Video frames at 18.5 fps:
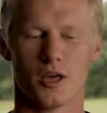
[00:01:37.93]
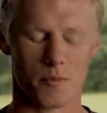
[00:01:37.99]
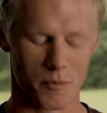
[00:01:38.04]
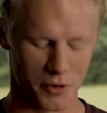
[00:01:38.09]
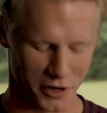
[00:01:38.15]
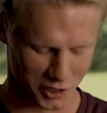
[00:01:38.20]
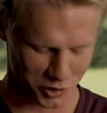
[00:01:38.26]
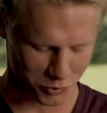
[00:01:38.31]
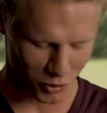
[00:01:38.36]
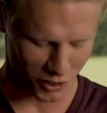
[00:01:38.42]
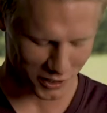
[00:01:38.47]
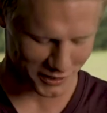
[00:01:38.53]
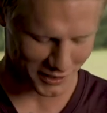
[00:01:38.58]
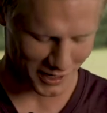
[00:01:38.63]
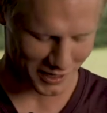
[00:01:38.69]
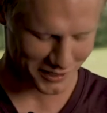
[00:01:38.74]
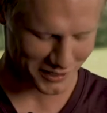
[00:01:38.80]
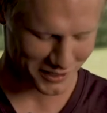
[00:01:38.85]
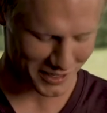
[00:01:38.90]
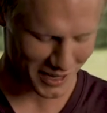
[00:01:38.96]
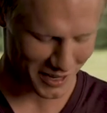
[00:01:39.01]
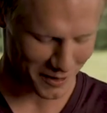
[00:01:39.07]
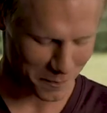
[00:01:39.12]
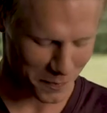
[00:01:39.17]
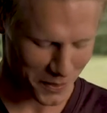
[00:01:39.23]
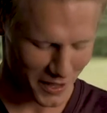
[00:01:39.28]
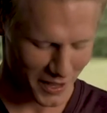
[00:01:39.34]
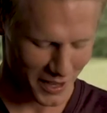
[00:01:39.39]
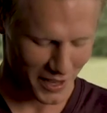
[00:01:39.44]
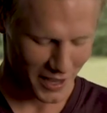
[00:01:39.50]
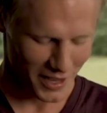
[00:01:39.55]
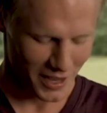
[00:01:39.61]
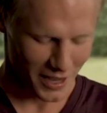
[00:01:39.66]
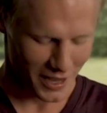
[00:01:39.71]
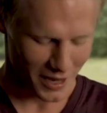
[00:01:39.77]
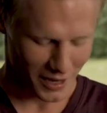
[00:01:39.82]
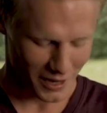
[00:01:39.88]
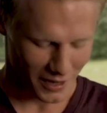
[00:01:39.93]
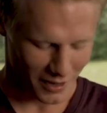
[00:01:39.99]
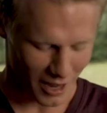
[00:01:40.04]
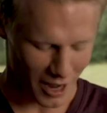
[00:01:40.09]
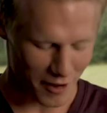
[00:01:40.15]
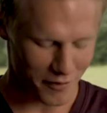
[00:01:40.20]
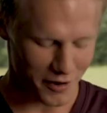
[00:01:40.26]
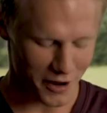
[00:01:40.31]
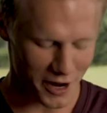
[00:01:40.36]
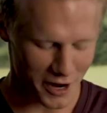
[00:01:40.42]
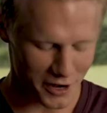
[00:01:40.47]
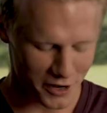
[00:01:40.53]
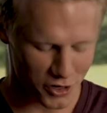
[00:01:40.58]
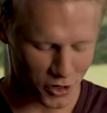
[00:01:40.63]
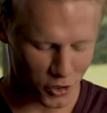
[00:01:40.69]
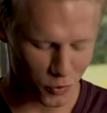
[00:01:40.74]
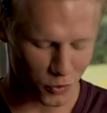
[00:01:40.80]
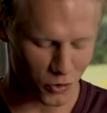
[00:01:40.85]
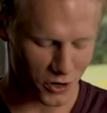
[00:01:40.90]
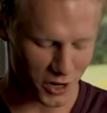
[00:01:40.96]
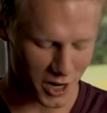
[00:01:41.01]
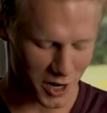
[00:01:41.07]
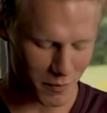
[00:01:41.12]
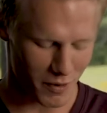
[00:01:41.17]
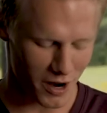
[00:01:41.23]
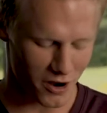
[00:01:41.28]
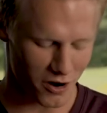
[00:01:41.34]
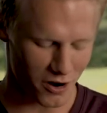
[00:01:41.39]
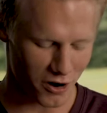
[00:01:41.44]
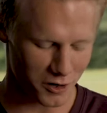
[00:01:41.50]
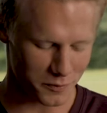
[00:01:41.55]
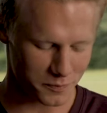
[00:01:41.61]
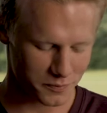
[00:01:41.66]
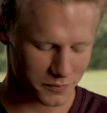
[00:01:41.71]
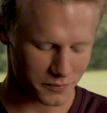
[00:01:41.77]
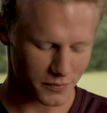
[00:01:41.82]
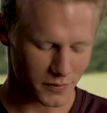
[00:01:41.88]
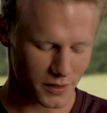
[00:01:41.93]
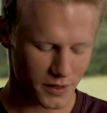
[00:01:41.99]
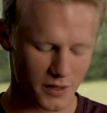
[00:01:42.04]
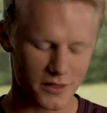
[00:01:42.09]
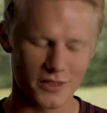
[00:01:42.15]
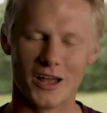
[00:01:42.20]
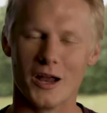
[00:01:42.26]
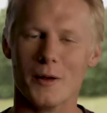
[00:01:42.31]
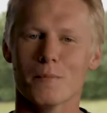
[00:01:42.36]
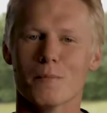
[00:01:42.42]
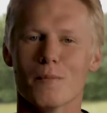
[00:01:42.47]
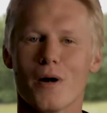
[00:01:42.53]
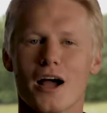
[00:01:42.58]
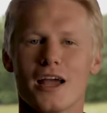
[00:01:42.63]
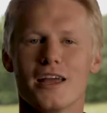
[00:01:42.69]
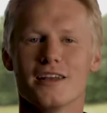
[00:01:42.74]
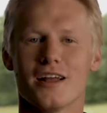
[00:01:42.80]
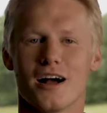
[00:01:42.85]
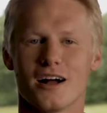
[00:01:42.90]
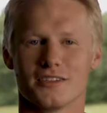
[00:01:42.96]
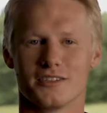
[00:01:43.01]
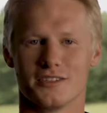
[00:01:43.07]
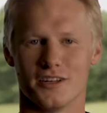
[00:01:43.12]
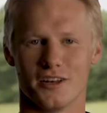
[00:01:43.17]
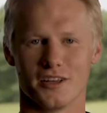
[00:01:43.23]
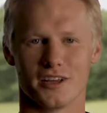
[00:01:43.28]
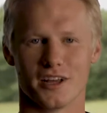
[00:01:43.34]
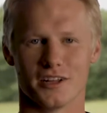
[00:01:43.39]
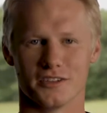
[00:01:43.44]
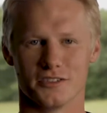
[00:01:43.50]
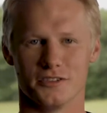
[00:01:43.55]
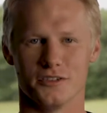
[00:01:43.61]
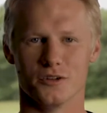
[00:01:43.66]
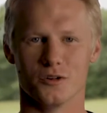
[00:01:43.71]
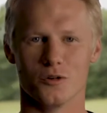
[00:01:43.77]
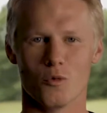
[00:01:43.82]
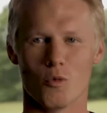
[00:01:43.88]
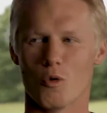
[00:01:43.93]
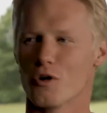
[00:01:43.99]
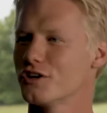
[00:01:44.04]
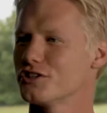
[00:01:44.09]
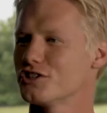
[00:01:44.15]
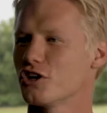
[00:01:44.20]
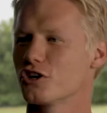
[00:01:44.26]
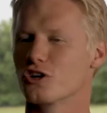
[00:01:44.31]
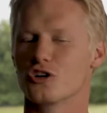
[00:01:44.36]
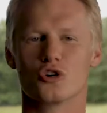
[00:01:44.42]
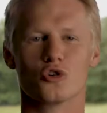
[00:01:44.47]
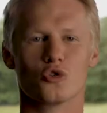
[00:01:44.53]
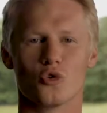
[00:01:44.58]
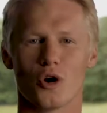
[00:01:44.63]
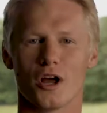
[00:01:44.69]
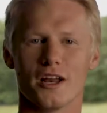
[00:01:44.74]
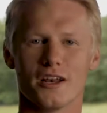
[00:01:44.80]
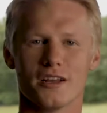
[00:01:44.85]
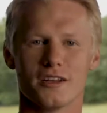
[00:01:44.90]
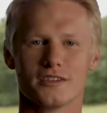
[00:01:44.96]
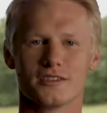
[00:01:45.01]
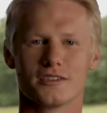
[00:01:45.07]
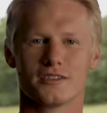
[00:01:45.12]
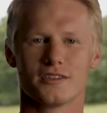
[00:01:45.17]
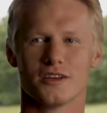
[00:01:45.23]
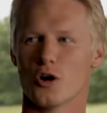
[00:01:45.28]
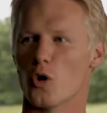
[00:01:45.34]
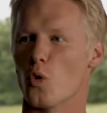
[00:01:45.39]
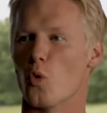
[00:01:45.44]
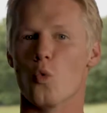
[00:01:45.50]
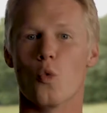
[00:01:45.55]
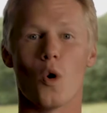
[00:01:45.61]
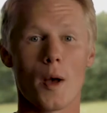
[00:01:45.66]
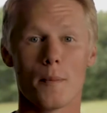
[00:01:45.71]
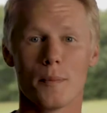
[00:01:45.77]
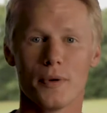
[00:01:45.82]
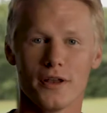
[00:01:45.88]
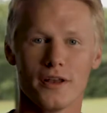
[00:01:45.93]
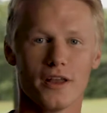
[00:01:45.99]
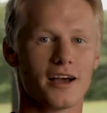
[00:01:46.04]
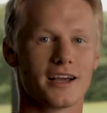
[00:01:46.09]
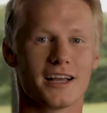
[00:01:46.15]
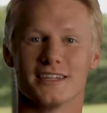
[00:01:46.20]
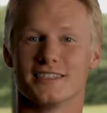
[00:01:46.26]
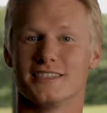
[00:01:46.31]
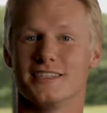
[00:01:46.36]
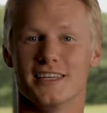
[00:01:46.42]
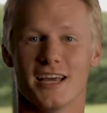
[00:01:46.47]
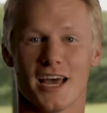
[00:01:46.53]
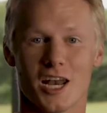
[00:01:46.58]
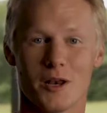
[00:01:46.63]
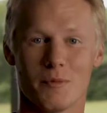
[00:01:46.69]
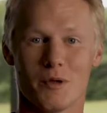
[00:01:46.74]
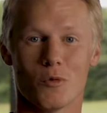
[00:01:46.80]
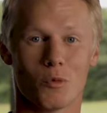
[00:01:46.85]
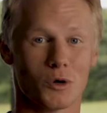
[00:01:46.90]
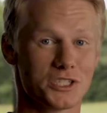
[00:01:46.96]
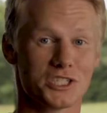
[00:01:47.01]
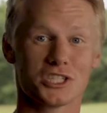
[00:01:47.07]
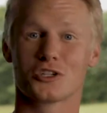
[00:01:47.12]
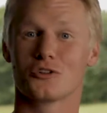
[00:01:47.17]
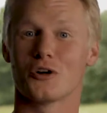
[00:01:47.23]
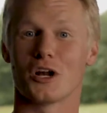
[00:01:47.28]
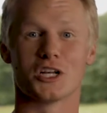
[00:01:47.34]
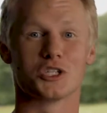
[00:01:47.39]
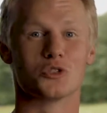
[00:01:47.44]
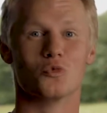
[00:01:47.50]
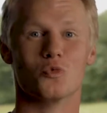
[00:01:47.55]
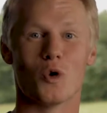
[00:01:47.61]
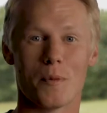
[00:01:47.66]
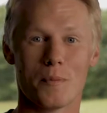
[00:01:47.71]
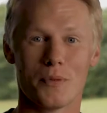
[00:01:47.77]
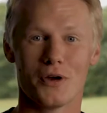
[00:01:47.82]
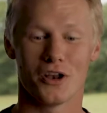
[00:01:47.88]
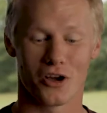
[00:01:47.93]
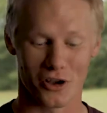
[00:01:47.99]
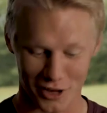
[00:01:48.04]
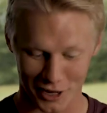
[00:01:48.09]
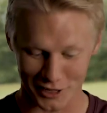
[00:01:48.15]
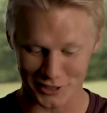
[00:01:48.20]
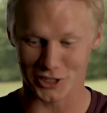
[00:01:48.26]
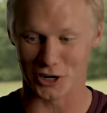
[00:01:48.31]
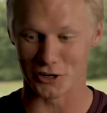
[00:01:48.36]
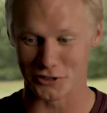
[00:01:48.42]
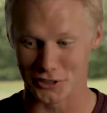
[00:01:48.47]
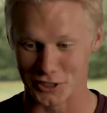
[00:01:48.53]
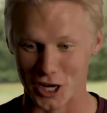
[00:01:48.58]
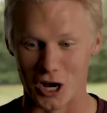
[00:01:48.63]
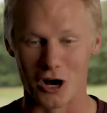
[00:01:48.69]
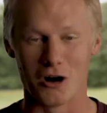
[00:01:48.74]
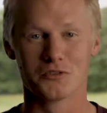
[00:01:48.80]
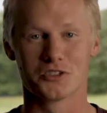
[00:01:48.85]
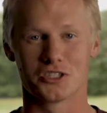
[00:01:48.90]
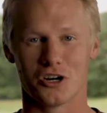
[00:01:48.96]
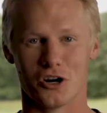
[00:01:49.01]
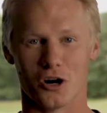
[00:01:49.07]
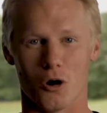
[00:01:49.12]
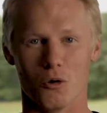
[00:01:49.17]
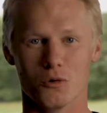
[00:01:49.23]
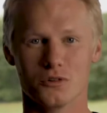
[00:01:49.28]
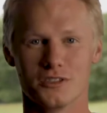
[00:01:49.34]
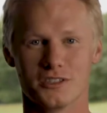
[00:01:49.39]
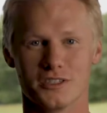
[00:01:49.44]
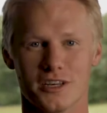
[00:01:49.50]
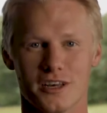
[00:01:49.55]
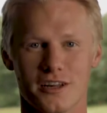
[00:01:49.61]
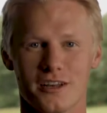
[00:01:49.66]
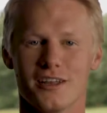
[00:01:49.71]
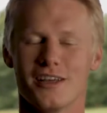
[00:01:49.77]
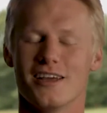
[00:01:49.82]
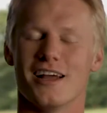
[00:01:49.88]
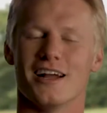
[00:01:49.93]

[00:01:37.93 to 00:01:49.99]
Because what it says is that I've hidden your word in my heart I might not sin against you. What is our greatest weapon against the enemy? What's the greatest weapon against ourselves and our own sin?